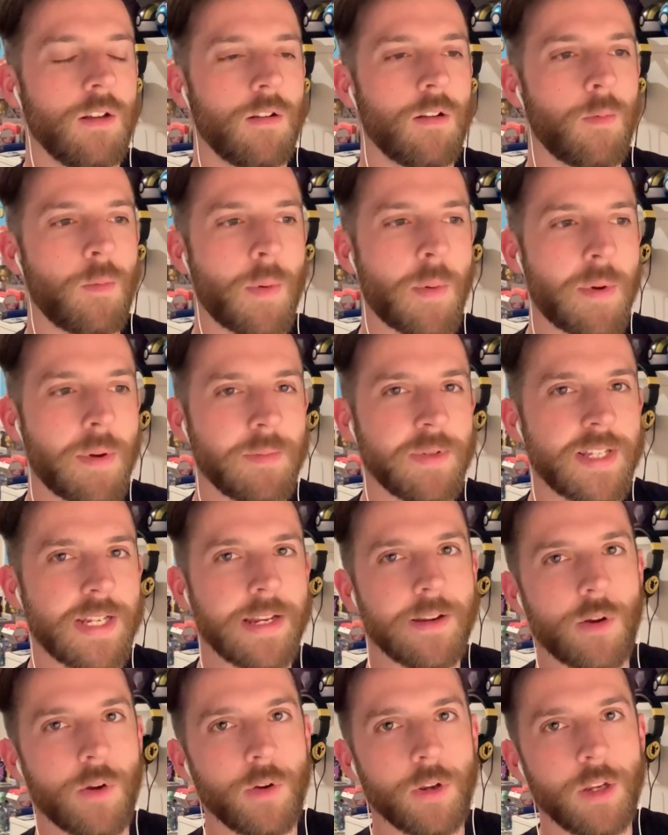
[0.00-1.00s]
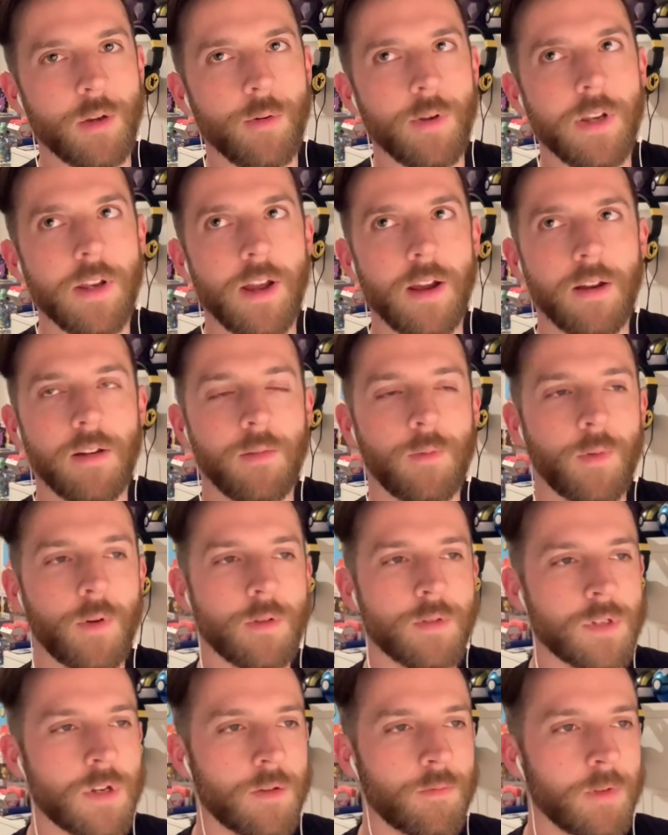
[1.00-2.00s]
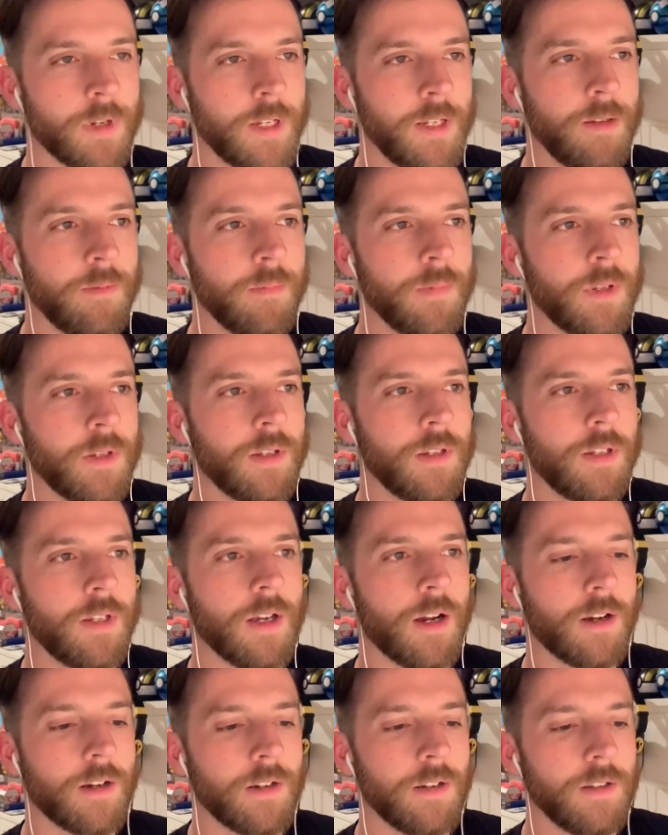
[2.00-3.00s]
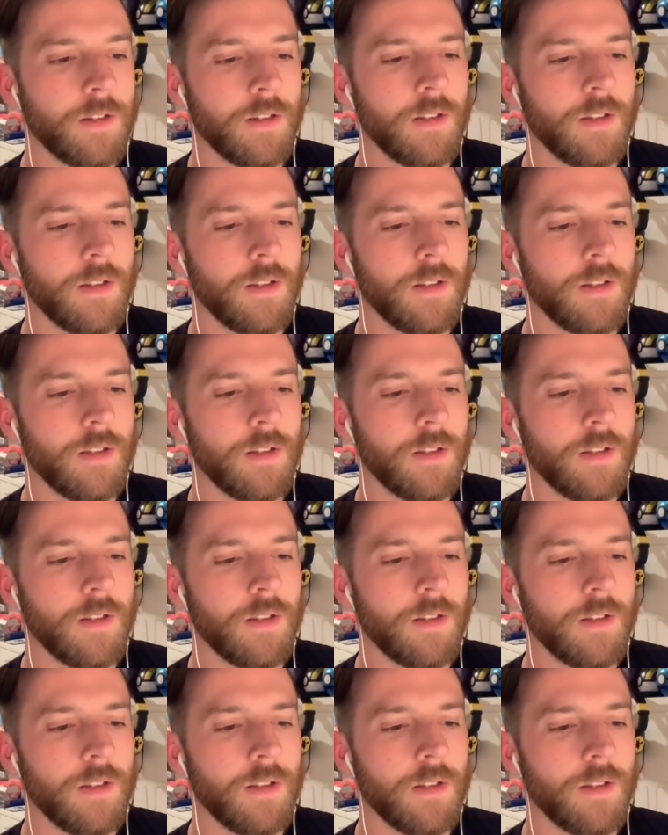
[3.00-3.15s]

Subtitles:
like my mum and dad arguing that when I was like really young.